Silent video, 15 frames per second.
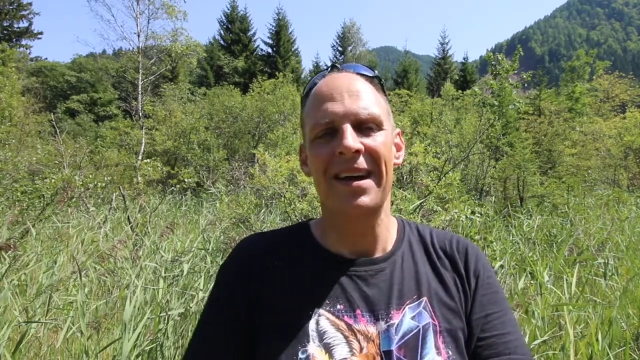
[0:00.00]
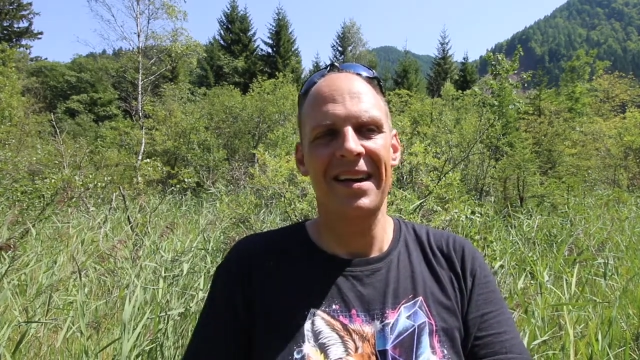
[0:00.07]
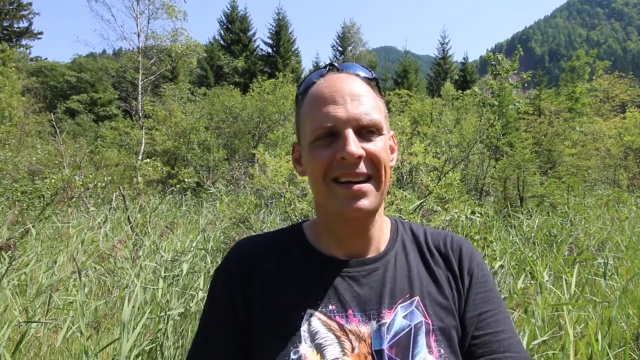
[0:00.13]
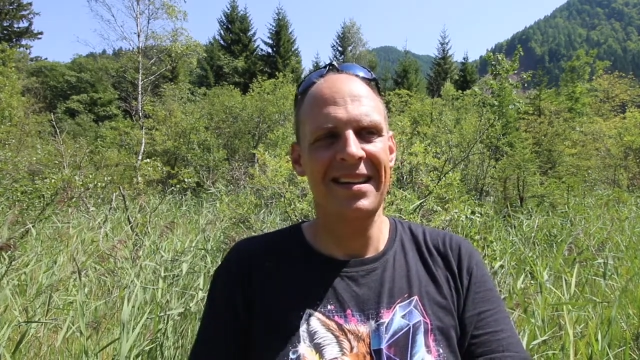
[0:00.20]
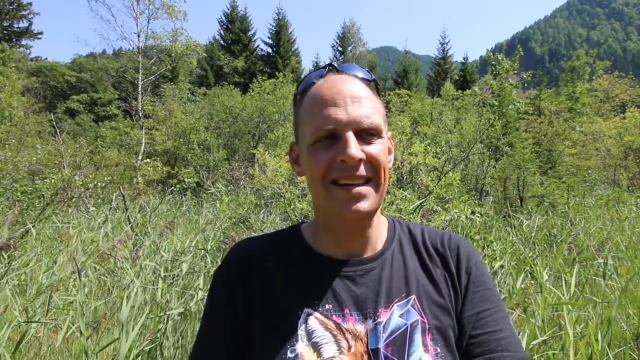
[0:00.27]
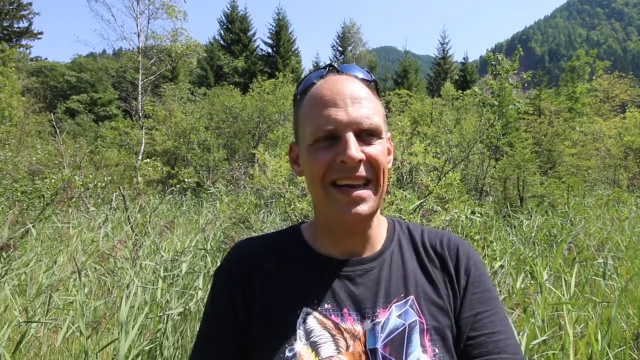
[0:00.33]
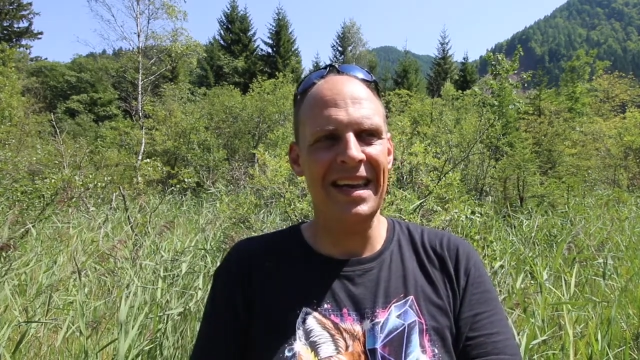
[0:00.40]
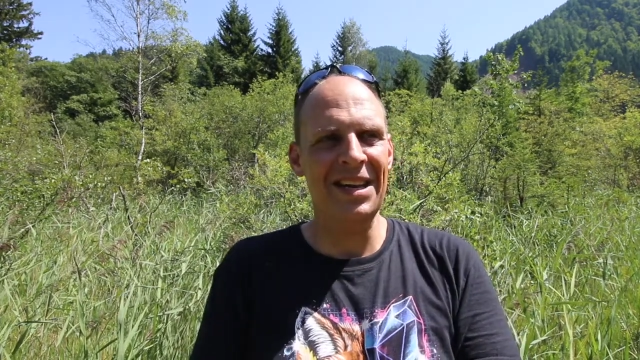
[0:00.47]

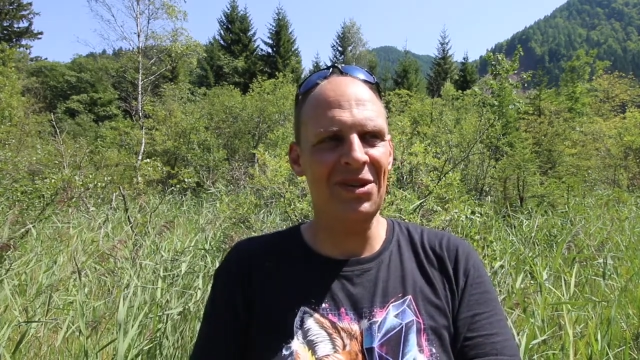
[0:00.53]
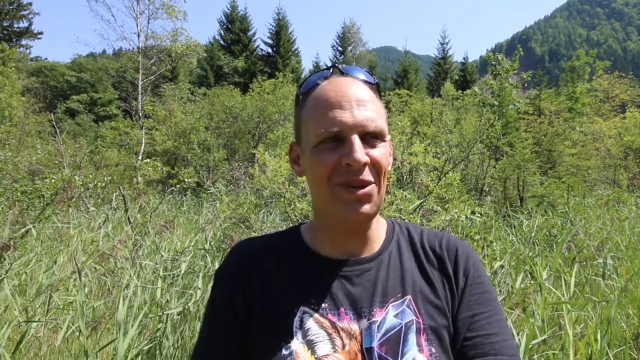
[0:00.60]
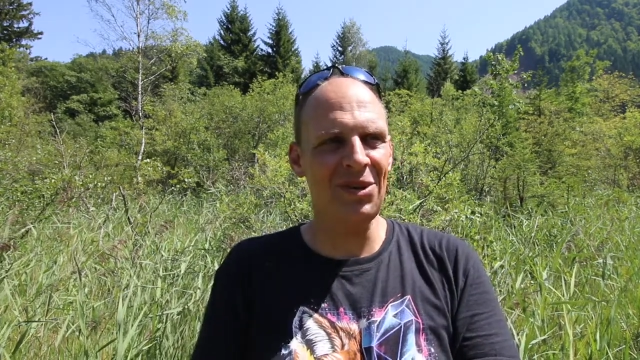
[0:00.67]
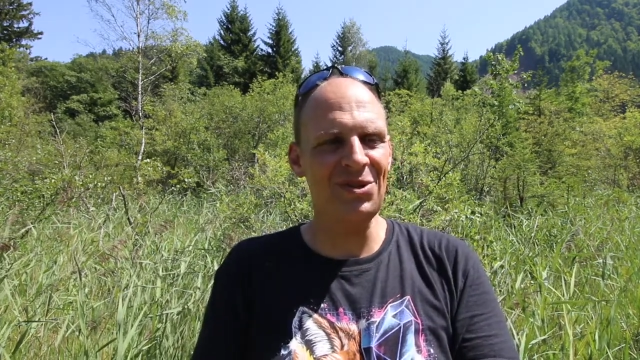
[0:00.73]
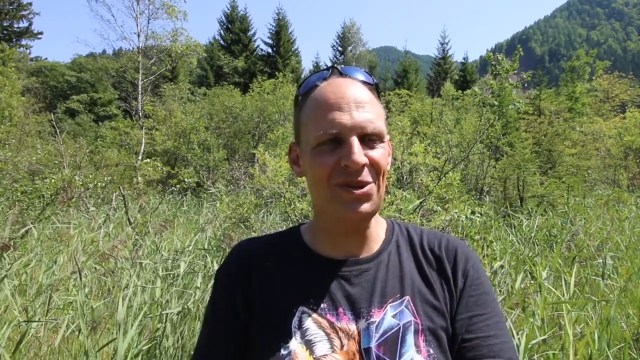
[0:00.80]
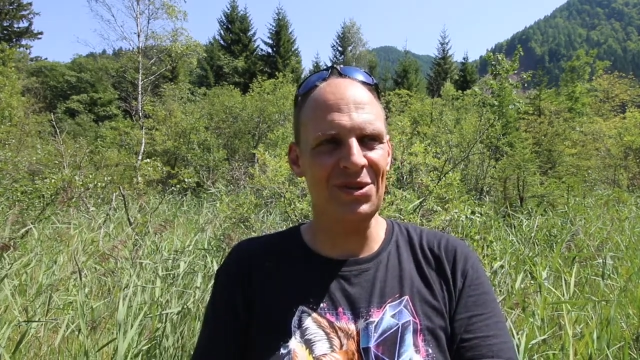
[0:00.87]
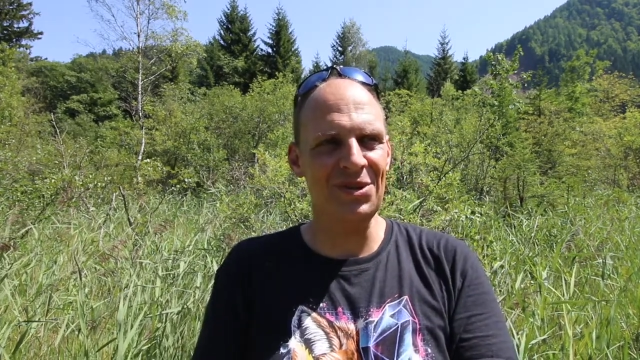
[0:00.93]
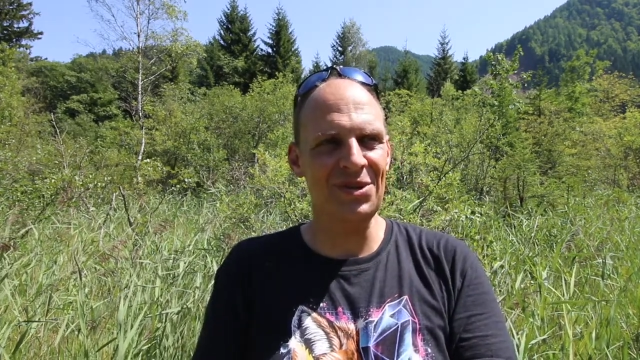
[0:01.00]
an
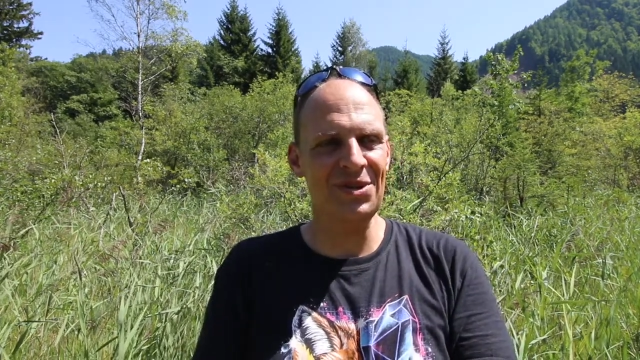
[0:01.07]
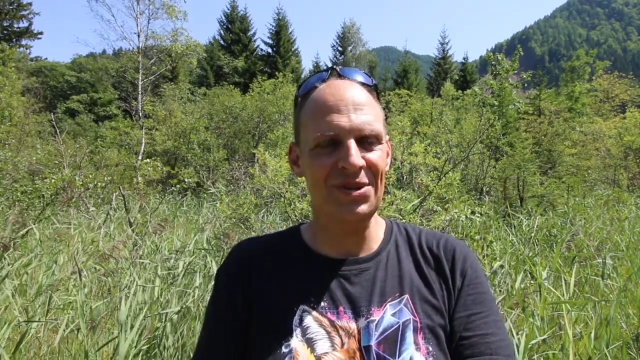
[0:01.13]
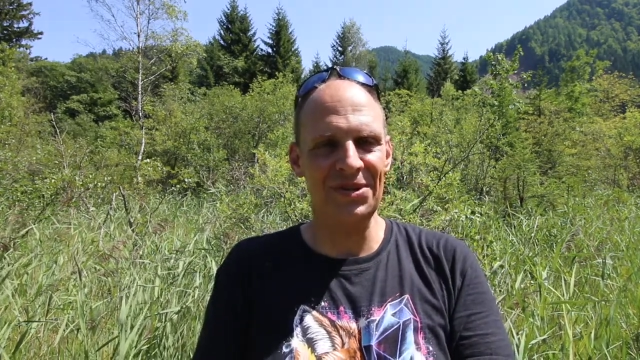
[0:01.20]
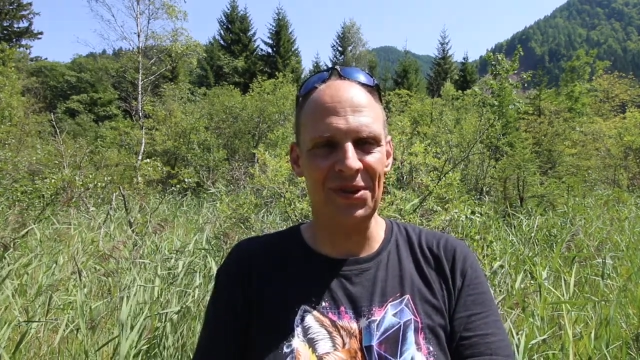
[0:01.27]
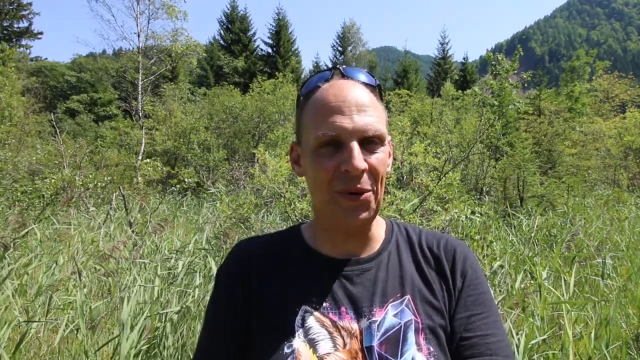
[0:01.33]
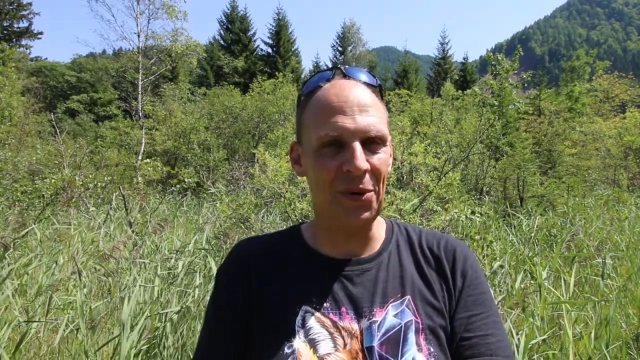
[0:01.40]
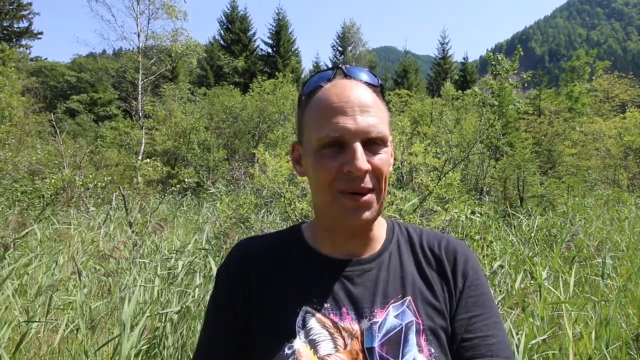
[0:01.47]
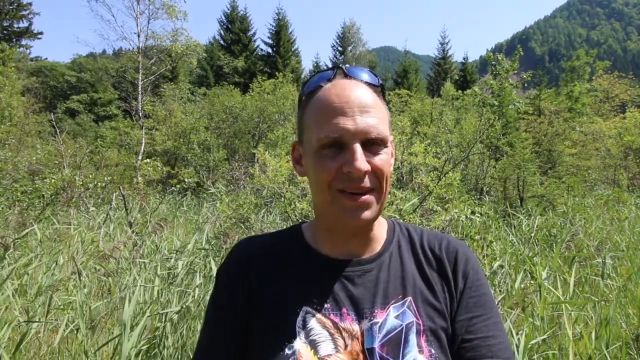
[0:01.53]
indulgence
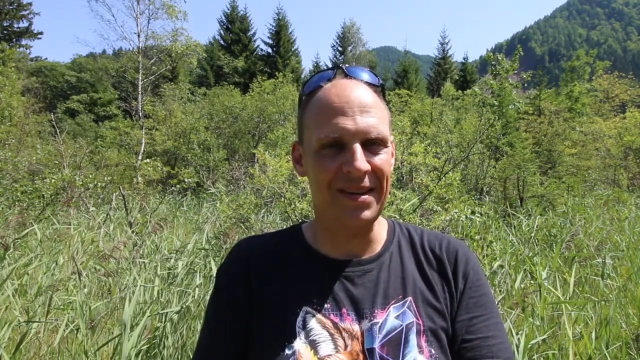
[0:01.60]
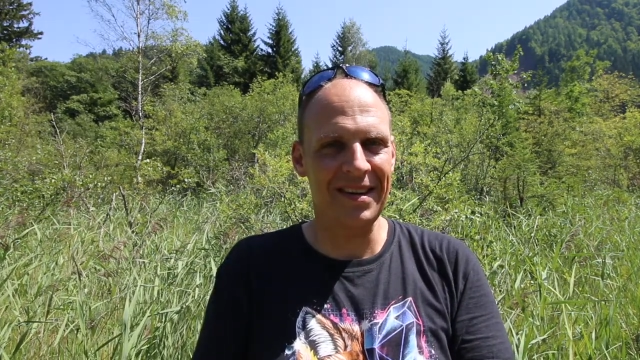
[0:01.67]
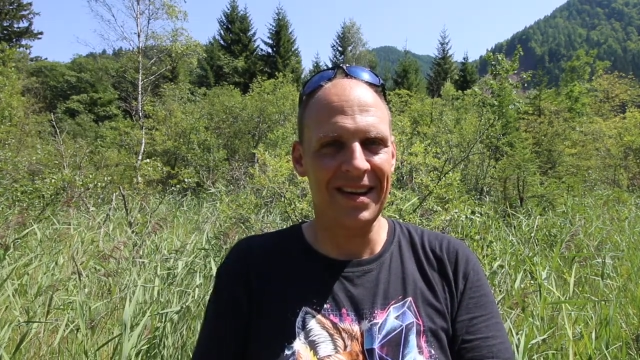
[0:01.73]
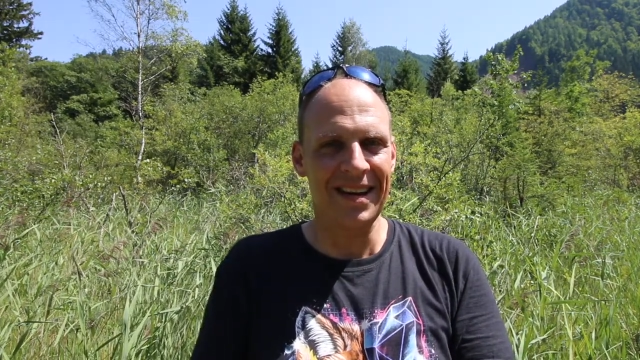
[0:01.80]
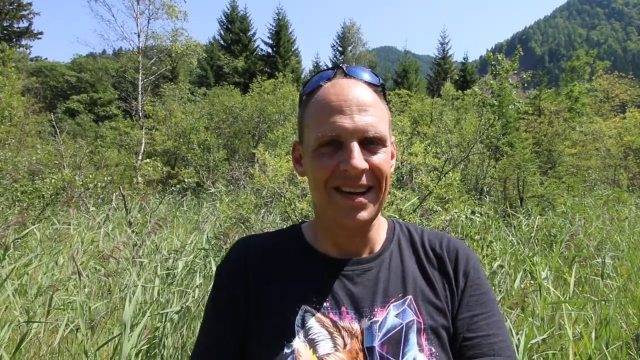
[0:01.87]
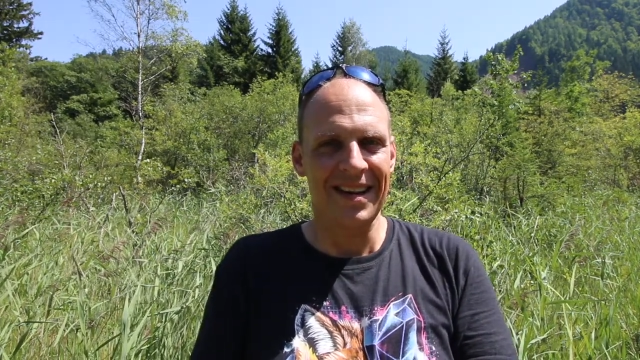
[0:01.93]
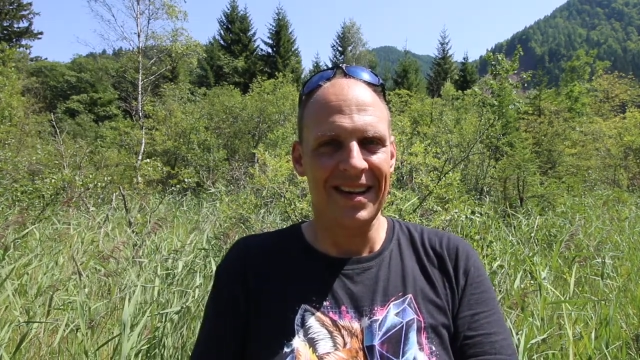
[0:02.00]
token,